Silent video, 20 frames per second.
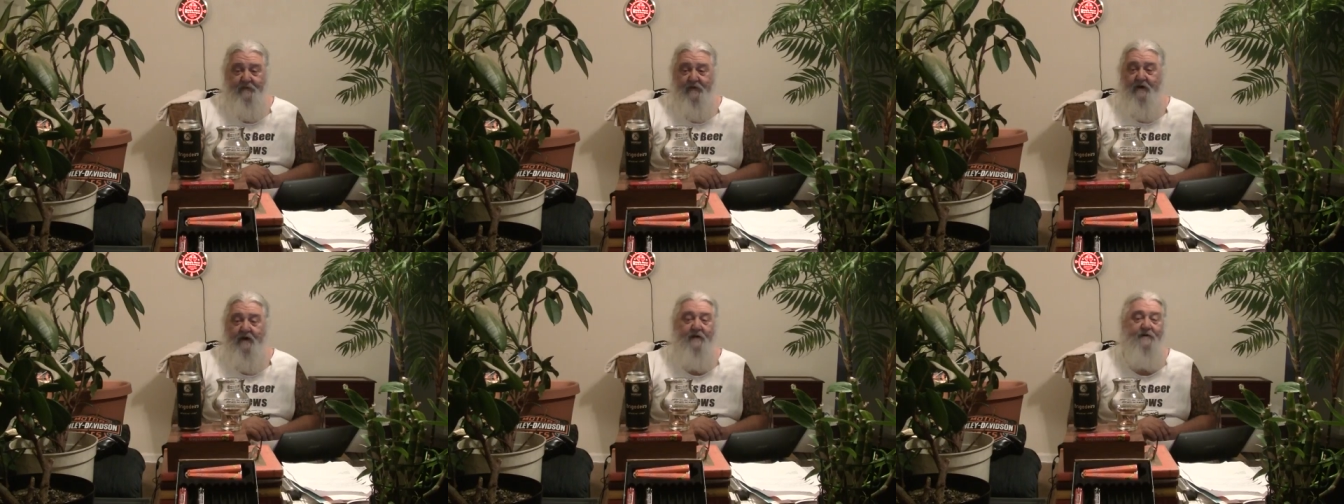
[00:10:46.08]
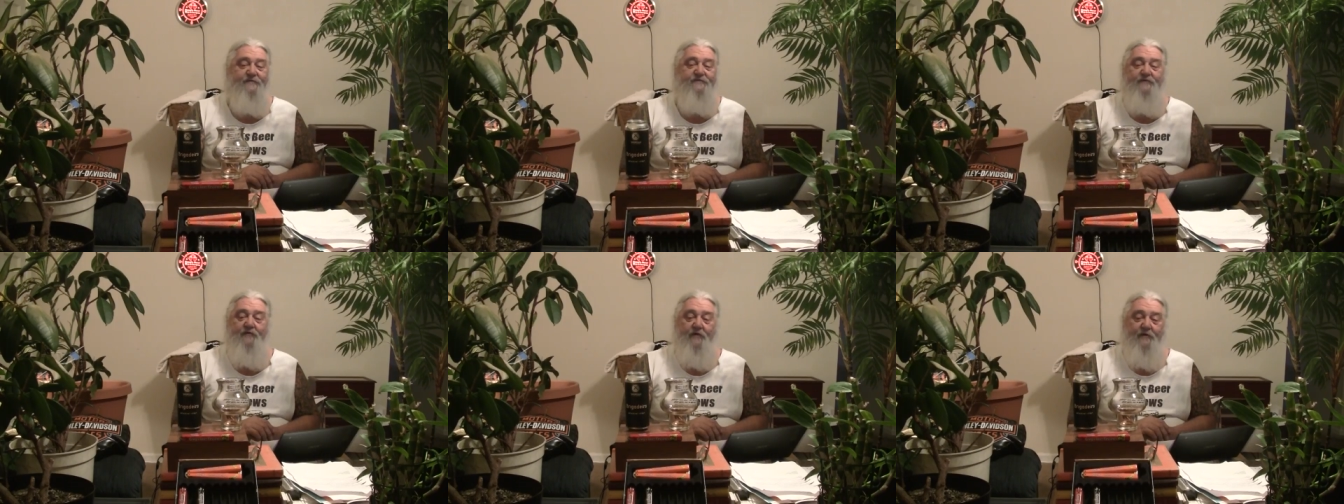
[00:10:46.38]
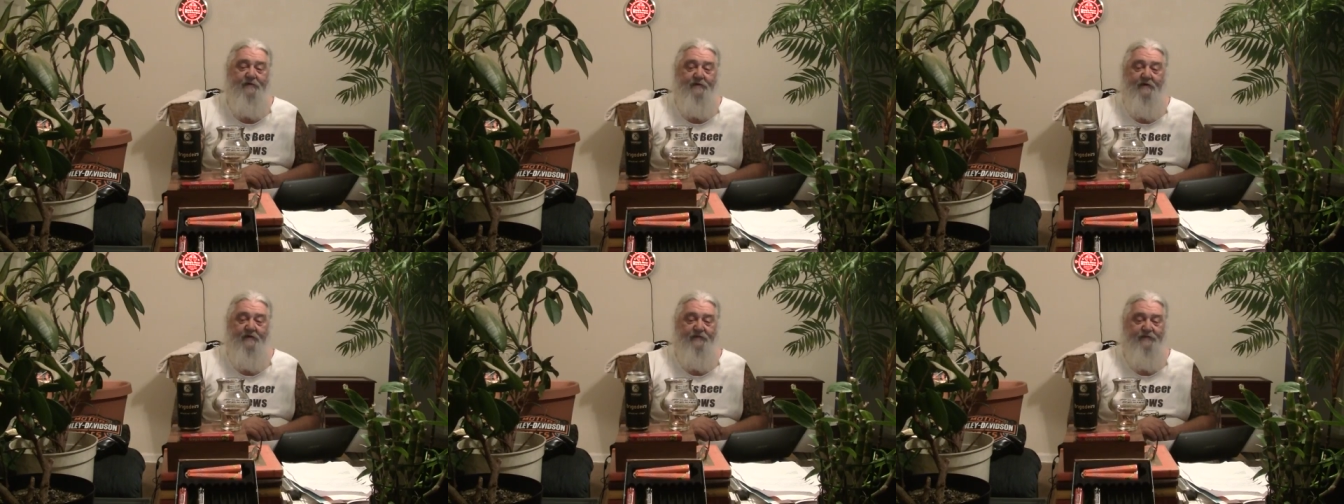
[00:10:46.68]
beer. I
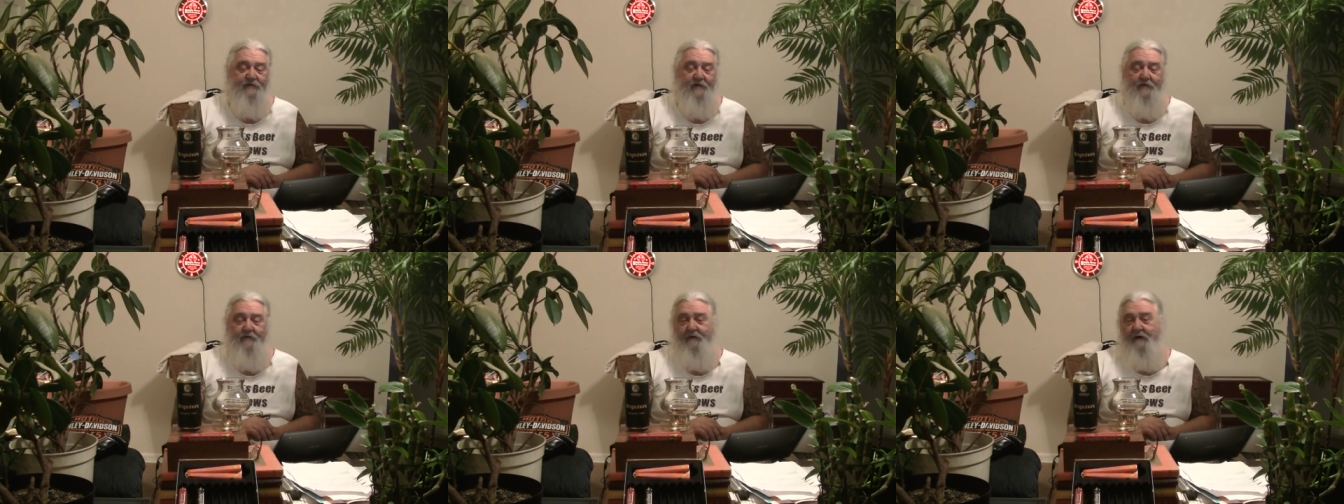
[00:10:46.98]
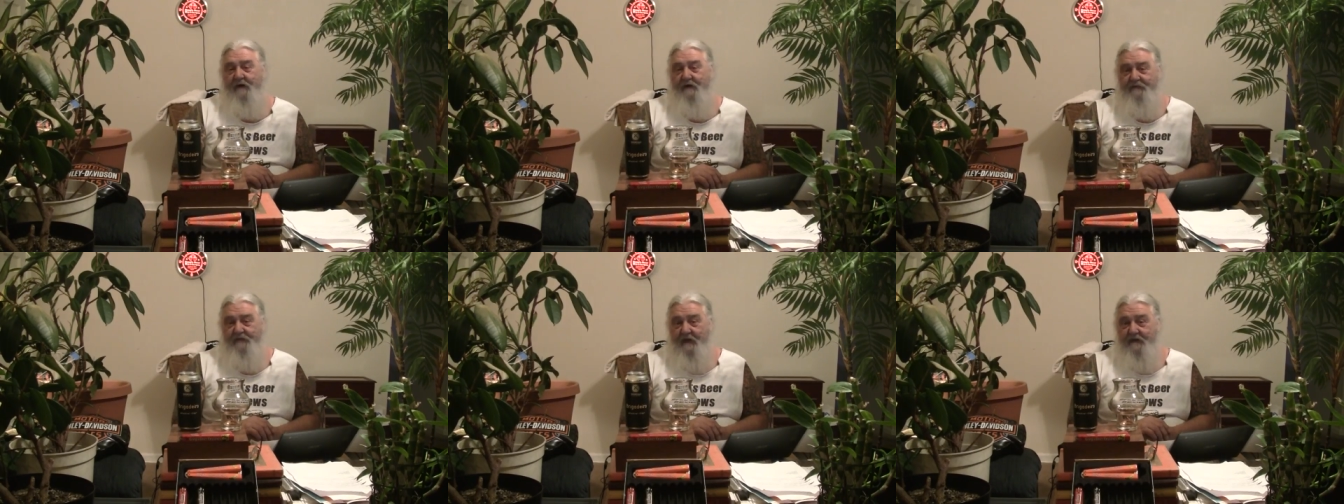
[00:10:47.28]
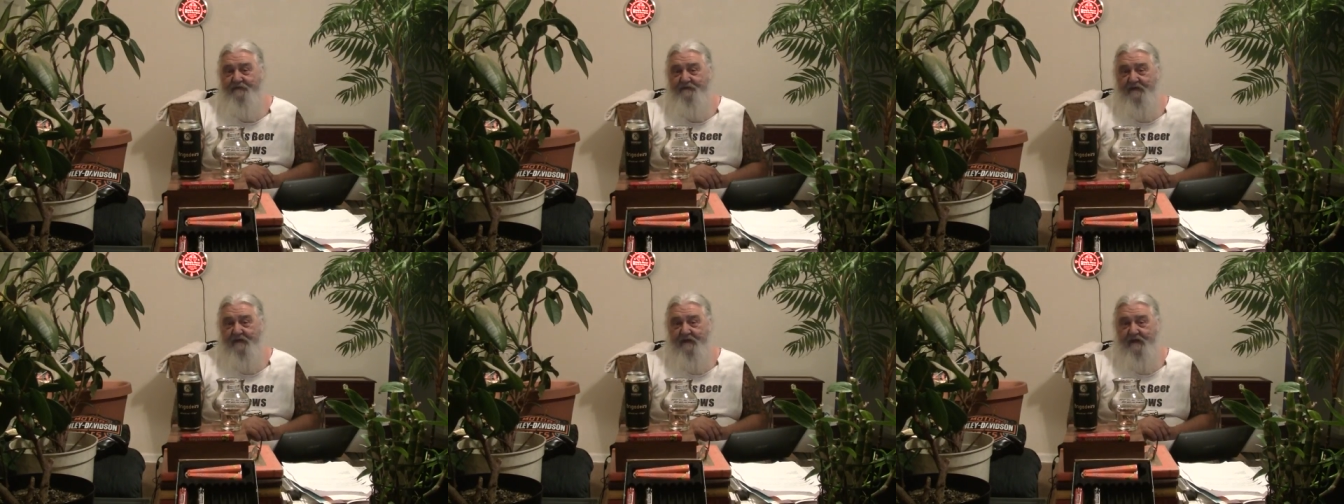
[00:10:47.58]
enjoyed this. So very
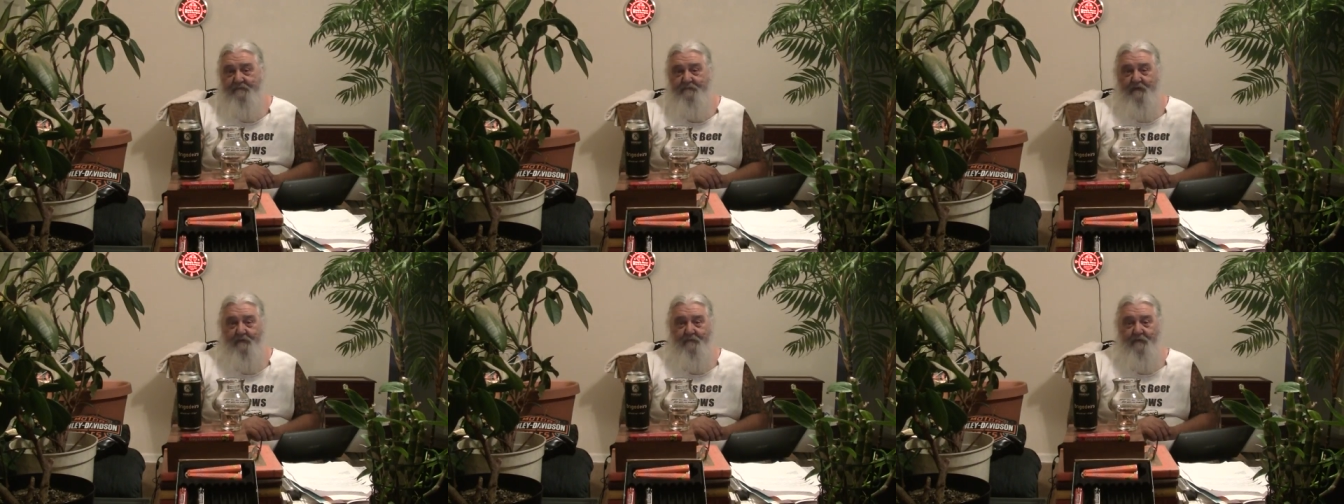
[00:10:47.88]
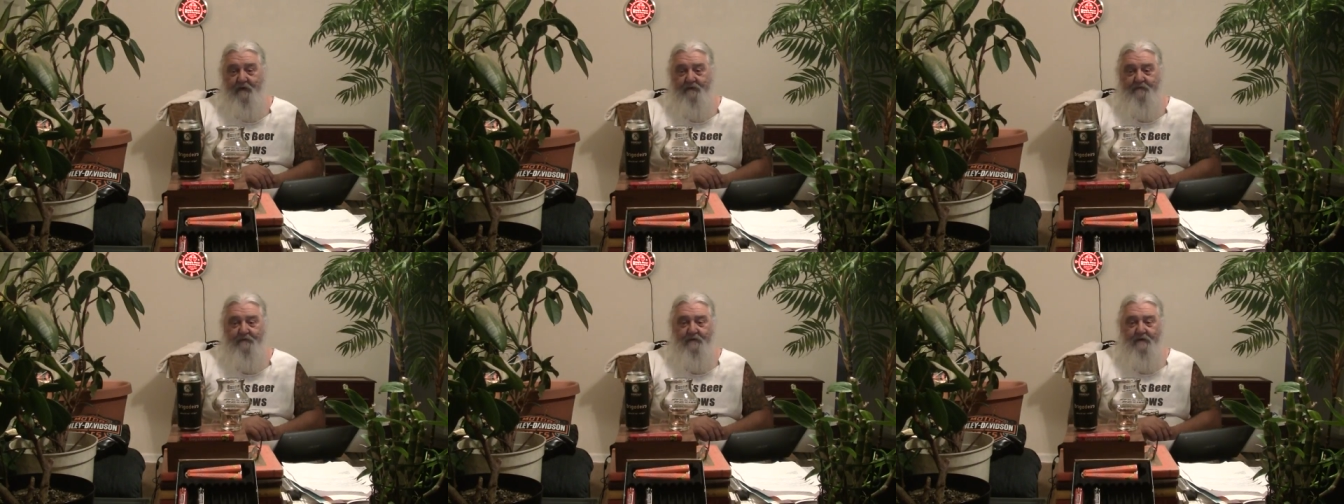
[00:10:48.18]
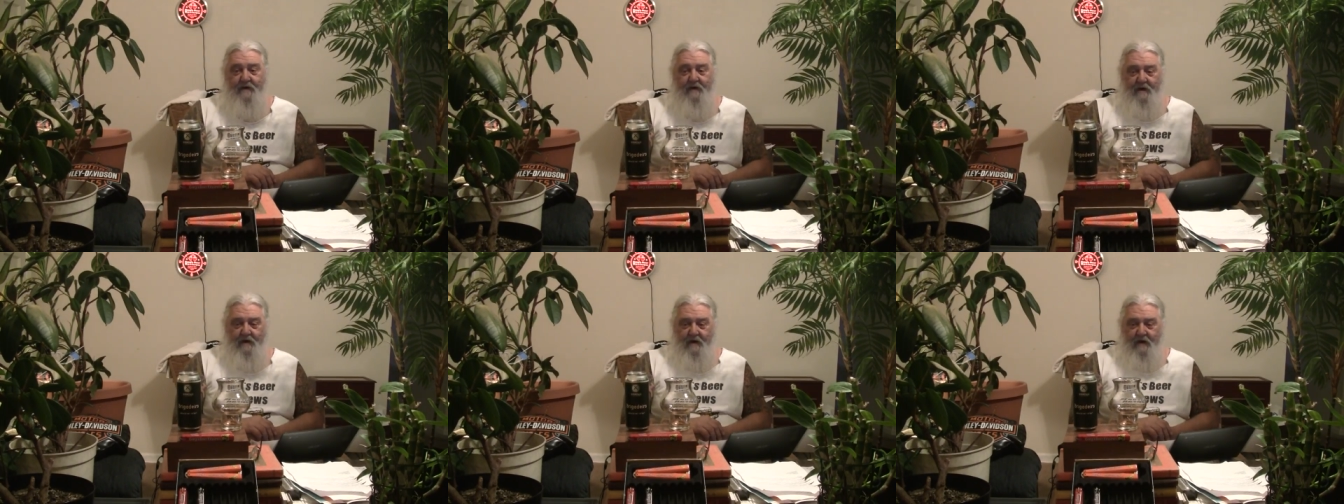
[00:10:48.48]
thanks again, my brother.
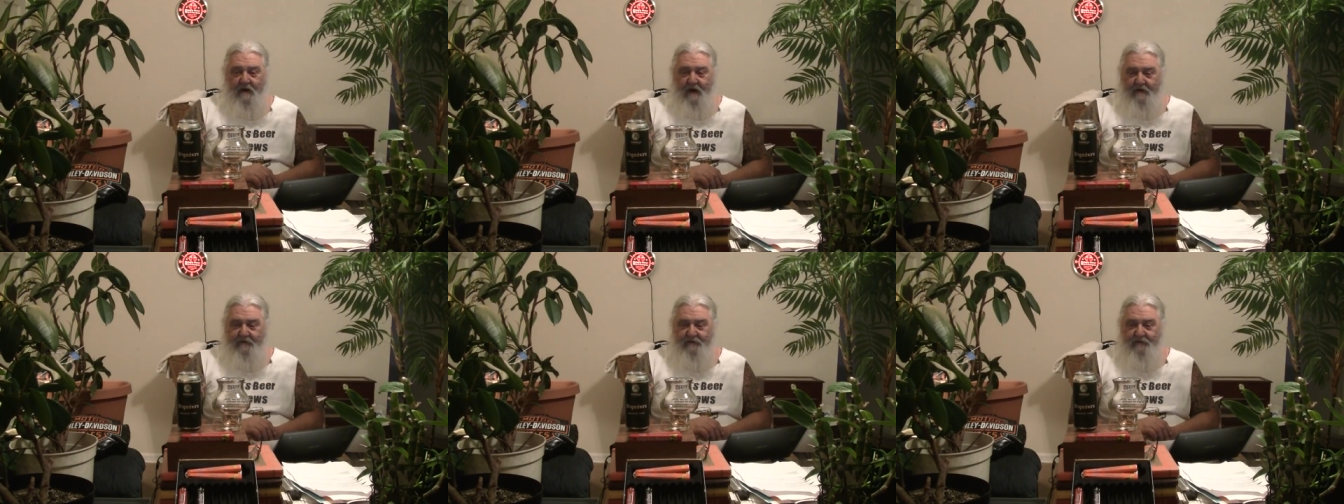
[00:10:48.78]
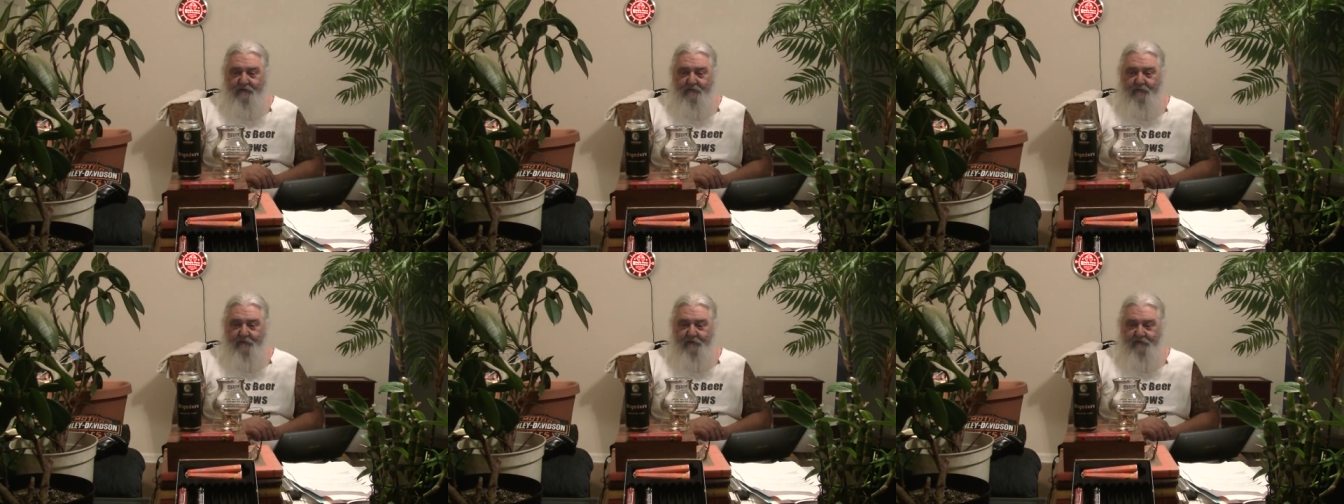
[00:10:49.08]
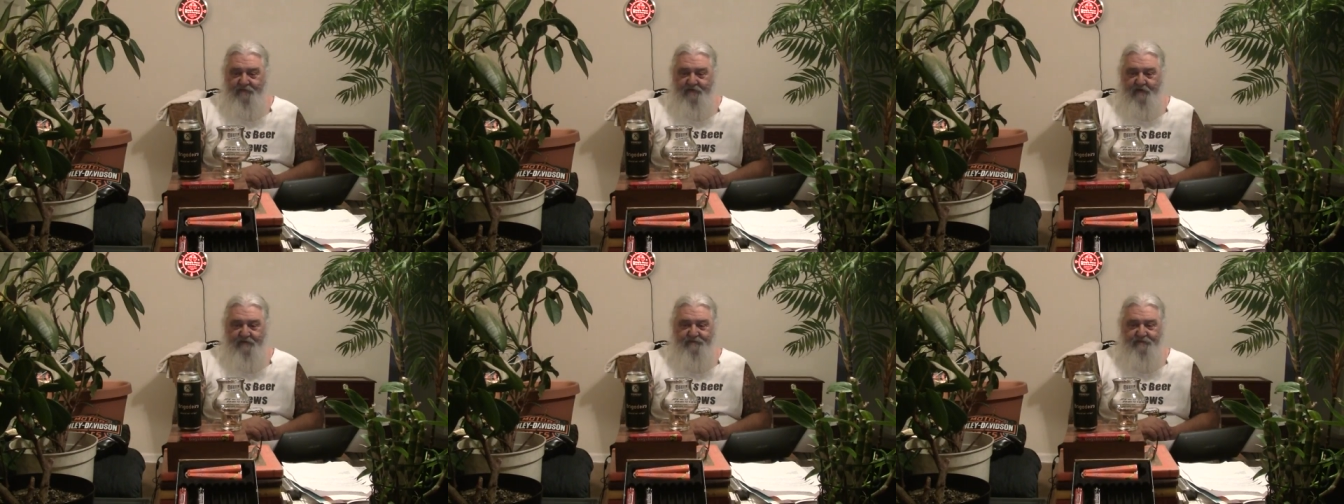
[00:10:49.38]
I do
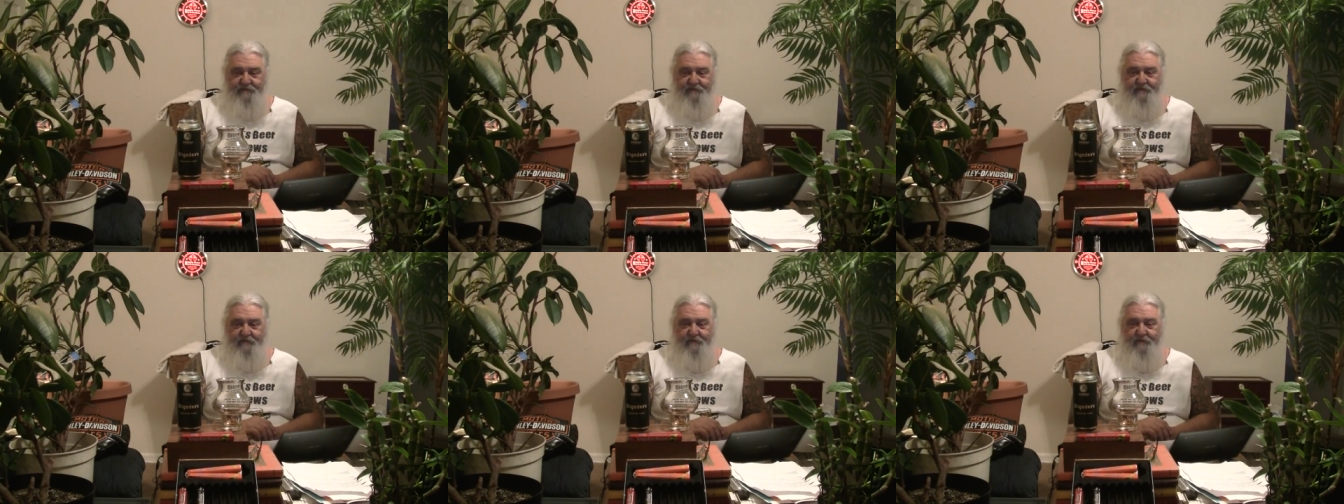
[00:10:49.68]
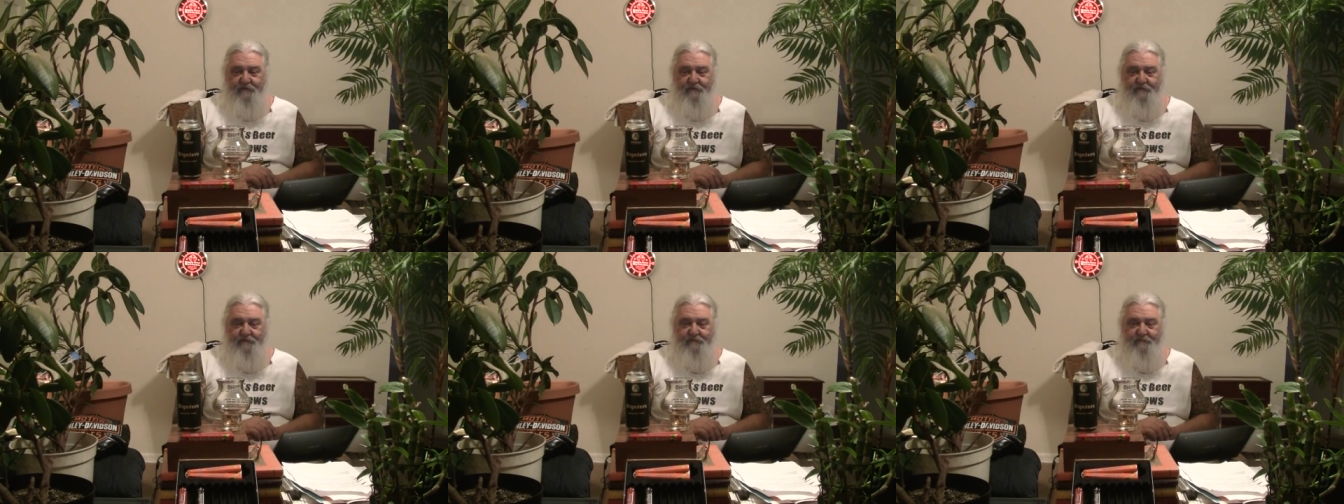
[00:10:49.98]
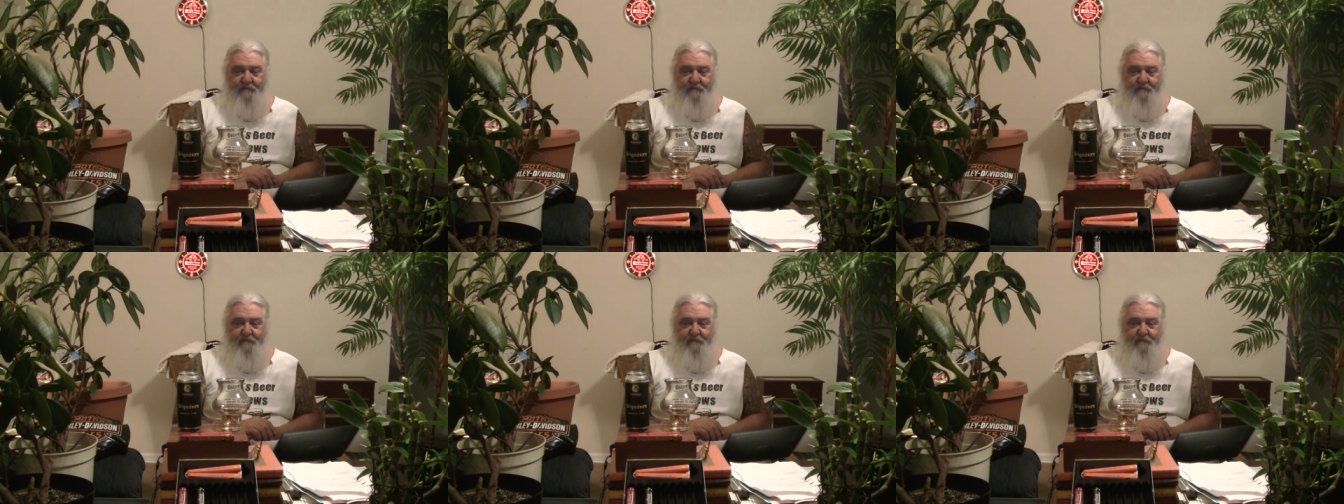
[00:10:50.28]
appreciate you